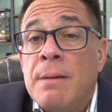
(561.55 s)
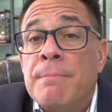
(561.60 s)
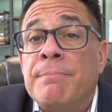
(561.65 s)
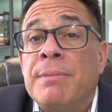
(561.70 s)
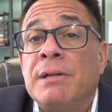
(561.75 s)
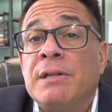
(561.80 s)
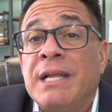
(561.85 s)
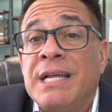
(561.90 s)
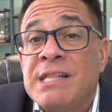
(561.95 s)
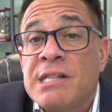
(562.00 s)

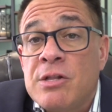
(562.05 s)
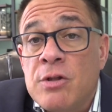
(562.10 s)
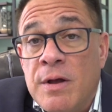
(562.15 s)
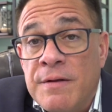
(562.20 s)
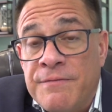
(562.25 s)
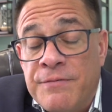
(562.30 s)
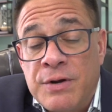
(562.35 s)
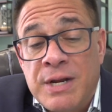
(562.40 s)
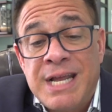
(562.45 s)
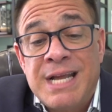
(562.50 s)
But let's
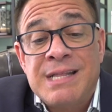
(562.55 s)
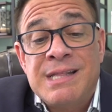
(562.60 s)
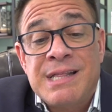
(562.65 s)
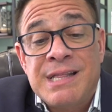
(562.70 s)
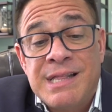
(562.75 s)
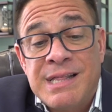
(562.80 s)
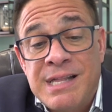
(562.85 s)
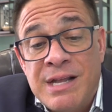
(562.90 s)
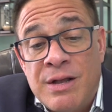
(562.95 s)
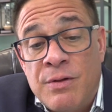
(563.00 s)
not forget
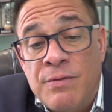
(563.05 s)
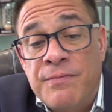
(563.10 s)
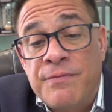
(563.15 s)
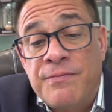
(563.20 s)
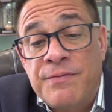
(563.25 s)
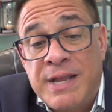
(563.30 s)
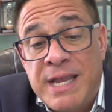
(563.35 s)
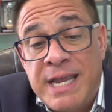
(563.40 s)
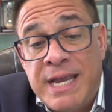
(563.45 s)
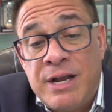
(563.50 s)

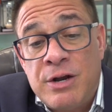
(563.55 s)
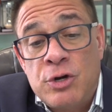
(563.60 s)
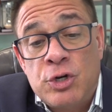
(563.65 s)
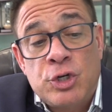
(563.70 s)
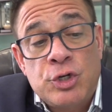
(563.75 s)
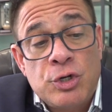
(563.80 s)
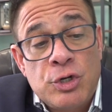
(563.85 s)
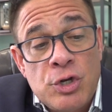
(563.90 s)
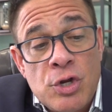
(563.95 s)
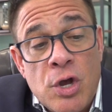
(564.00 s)
self care
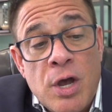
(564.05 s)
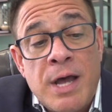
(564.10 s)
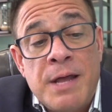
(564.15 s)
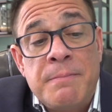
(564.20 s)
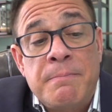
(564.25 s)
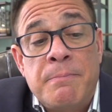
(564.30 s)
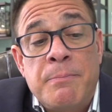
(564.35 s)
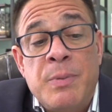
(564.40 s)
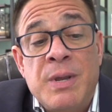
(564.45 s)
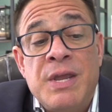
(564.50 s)
should not
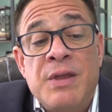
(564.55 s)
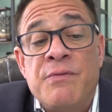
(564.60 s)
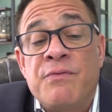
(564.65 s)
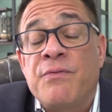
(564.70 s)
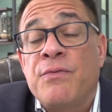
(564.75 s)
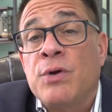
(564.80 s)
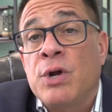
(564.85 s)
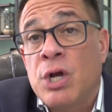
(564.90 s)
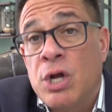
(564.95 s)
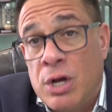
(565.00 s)
be
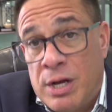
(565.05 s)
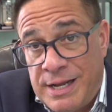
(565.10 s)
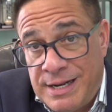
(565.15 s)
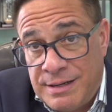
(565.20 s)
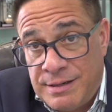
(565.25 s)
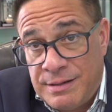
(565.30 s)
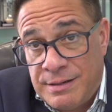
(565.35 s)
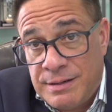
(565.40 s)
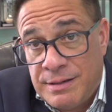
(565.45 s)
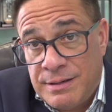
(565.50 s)

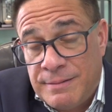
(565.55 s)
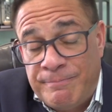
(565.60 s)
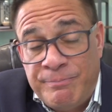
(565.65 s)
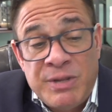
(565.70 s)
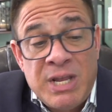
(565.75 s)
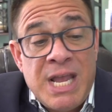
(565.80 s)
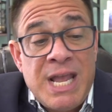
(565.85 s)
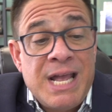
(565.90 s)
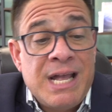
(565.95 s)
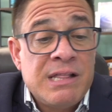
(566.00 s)
forgotten
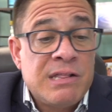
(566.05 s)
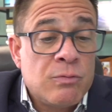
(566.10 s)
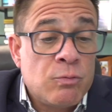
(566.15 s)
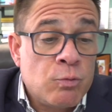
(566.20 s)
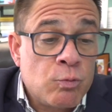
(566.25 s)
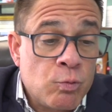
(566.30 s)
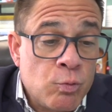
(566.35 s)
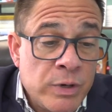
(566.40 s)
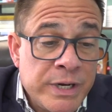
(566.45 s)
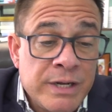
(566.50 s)
as a
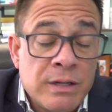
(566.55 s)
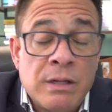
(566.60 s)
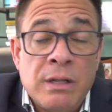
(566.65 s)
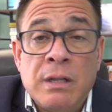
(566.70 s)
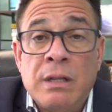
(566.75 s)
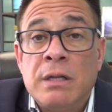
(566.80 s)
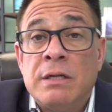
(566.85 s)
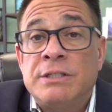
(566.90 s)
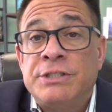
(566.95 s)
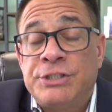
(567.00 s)

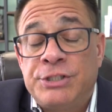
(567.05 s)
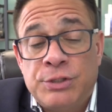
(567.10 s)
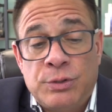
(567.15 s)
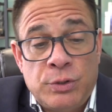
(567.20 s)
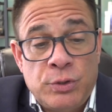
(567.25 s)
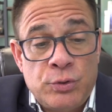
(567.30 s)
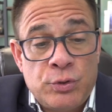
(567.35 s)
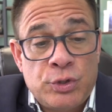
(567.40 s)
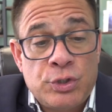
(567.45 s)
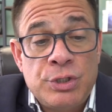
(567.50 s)
real
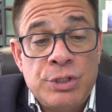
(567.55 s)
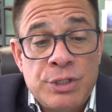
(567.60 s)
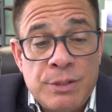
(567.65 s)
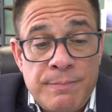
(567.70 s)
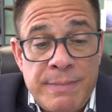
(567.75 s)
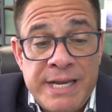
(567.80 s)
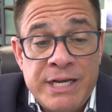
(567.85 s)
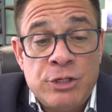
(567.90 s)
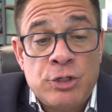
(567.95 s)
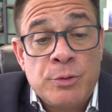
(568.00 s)
solution to
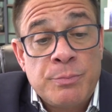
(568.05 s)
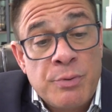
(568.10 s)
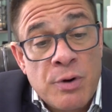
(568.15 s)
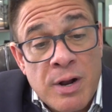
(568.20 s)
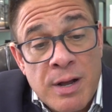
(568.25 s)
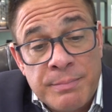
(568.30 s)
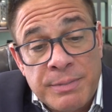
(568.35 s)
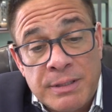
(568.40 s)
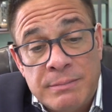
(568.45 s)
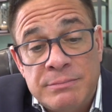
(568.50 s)
major
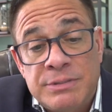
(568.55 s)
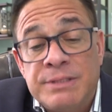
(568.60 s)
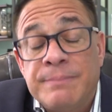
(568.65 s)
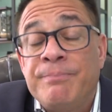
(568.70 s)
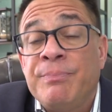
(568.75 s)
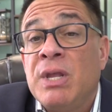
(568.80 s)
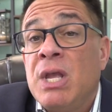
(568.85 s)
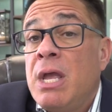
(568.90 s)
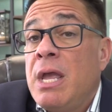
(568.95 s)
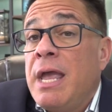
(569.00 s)
problems.
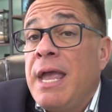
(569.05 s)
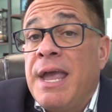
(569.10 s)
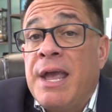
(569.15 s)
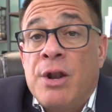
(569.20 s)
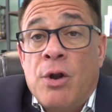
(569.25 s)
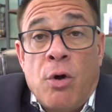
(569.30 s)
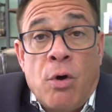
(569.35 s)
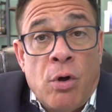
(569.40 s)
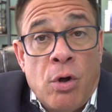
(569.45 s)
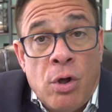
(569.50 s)

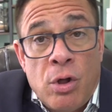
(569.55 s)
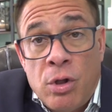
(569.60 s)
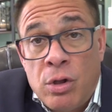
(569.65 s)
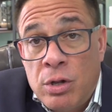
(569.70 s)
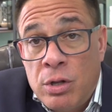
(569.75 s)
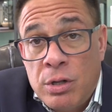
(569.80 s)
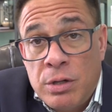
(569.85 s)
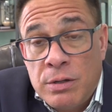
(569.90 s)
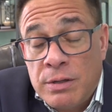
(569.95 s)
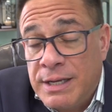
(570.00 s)
And
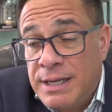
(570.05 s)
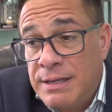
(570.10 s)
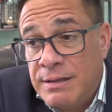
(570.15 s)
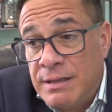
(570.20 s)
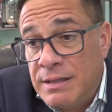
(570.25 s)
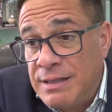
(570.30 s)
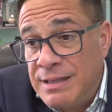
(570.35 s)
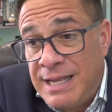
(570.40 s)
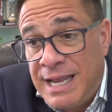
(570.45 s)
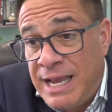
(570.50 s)
all
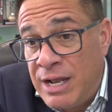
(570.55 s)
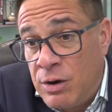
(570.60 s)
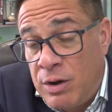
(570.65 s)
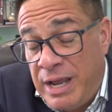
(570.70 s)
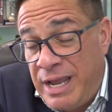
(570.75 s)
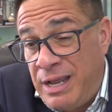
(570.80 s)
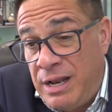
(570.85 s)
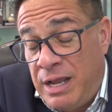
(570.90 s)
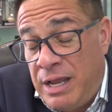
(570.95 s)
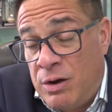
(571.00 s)
it,
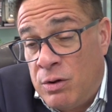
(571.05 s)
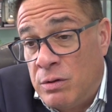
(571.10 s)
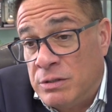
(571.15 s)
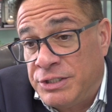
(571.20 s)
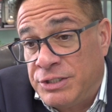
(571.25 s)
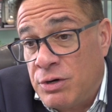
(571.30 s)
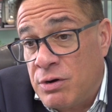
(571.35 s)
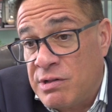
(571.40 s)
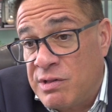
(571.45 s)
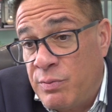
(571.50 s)
it, it all
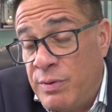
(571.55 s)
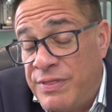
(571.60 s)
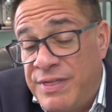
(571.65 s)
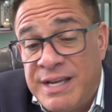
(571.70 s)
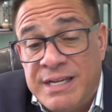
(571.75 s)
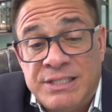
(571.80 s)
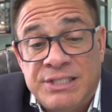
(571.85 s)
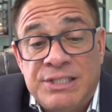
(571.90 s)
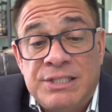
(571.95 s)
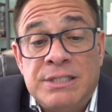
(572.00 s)
starts with
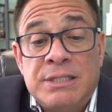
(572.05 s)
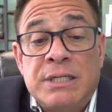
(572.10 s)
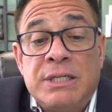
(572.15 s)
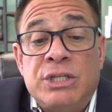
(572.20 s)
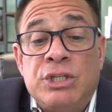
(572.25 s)
this